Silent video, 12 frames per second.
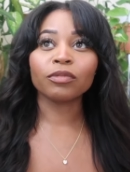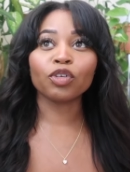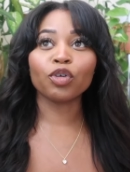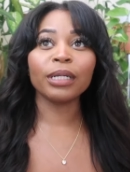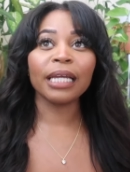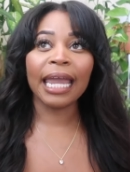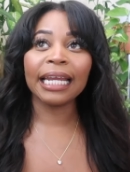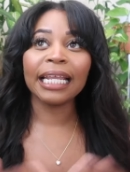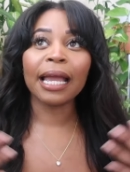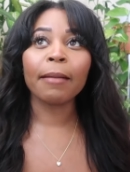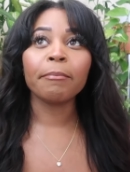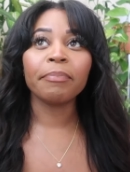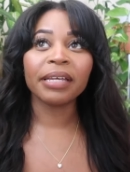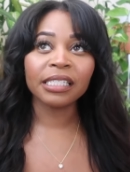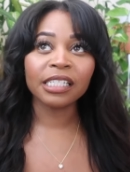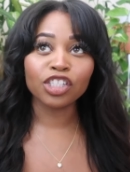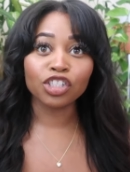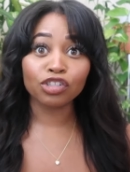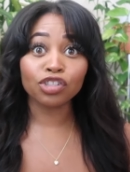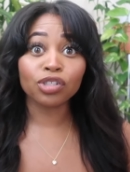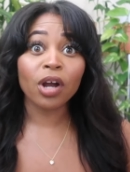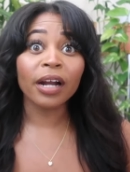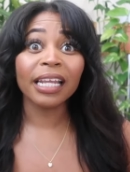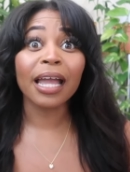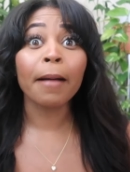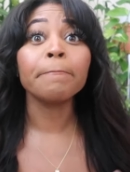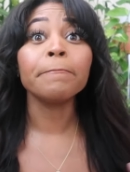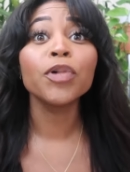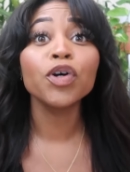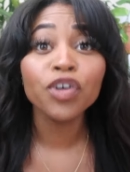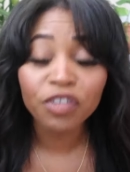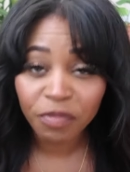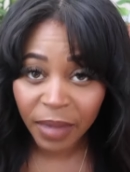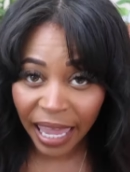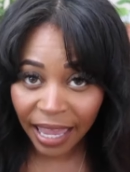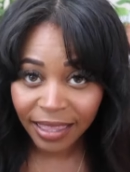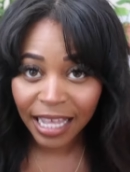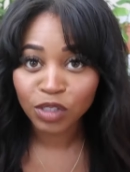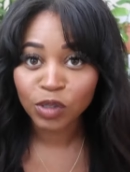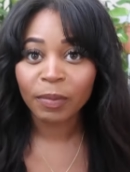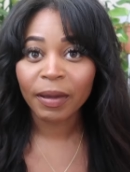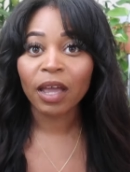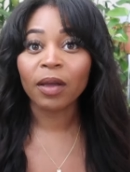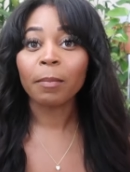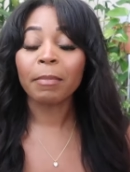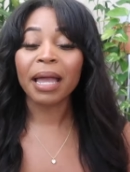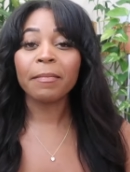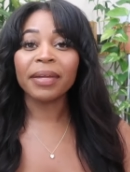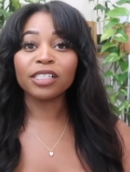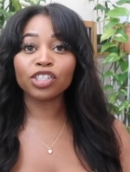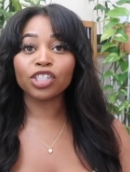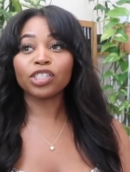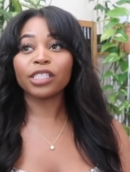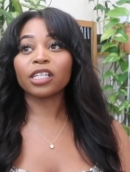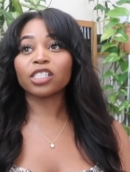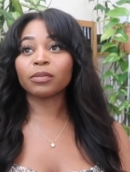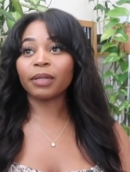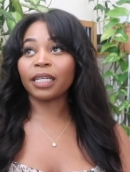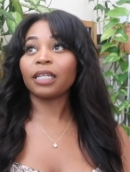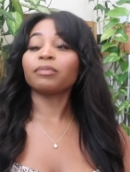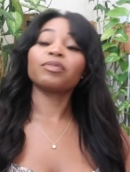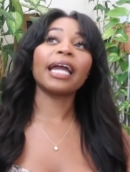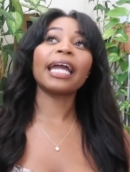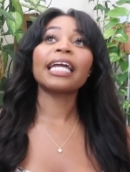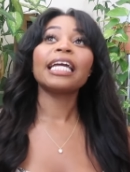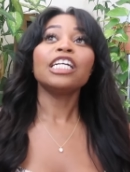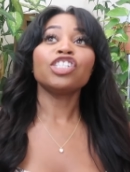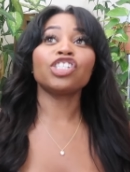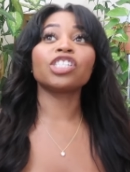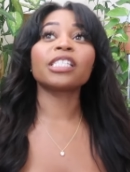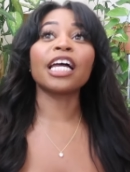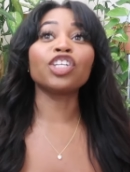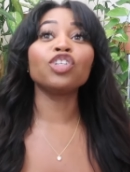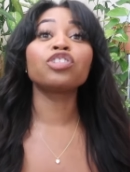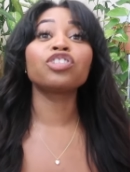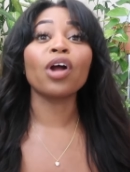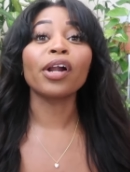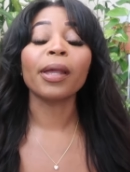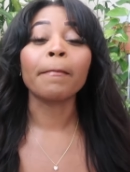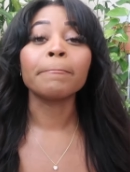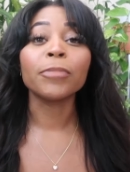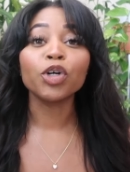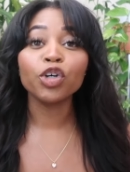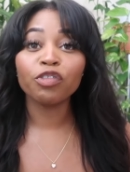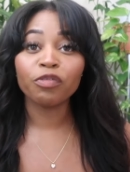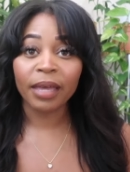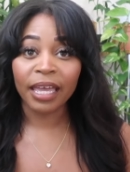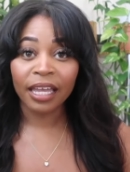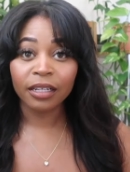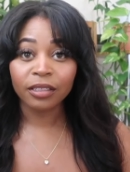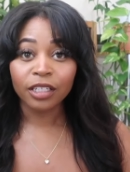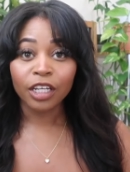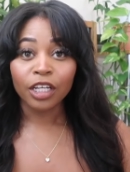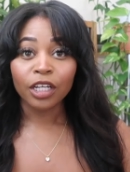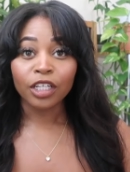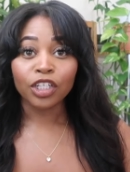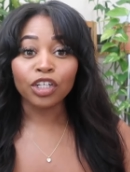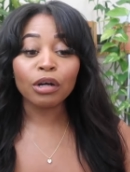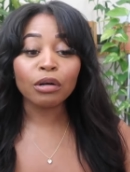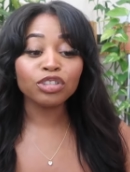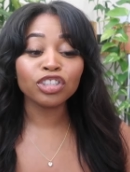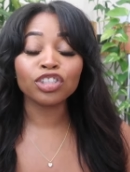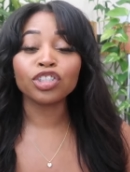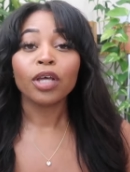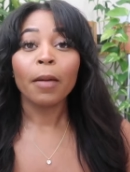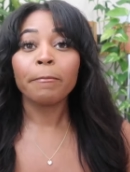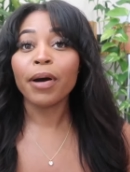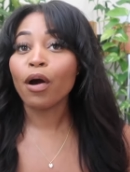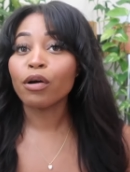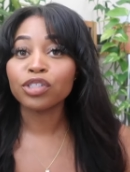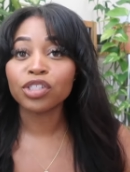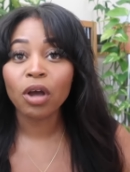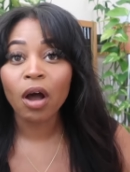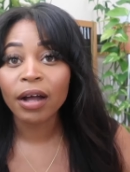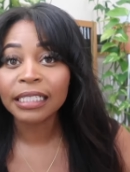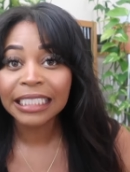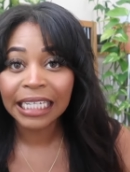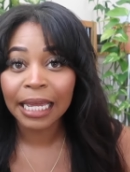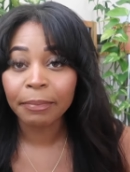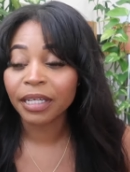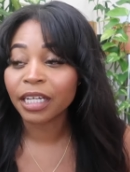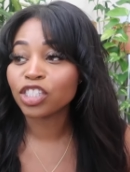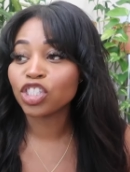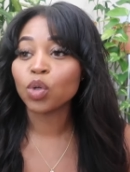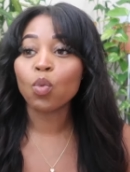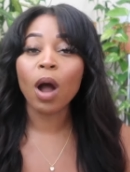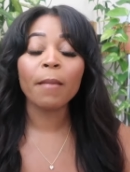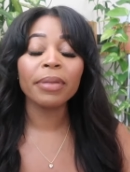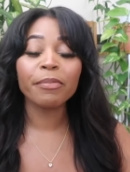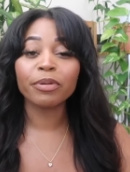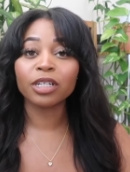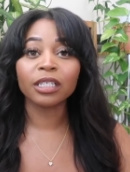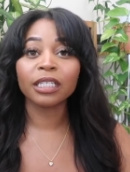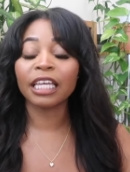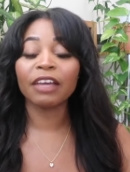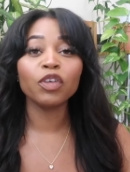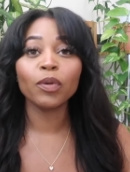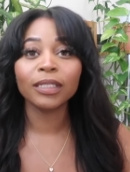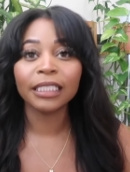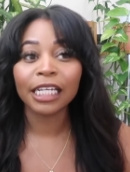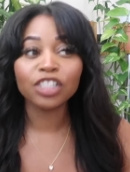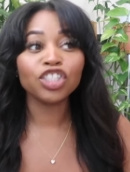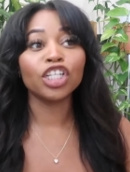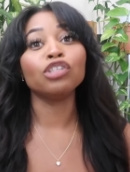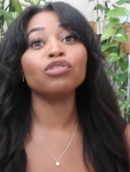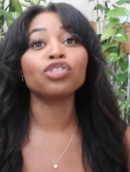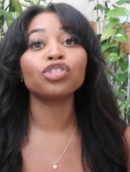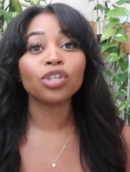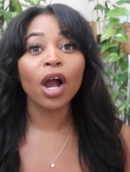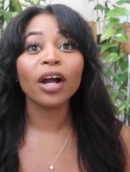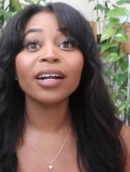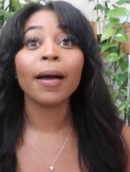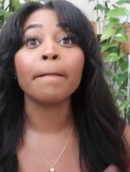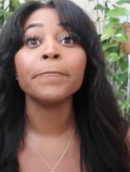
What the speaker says: creating a business, you're starting a movement. That's what my mentor tells me, right? She's like, you start a movement. You don't just post content because you want people to give you attention. You start a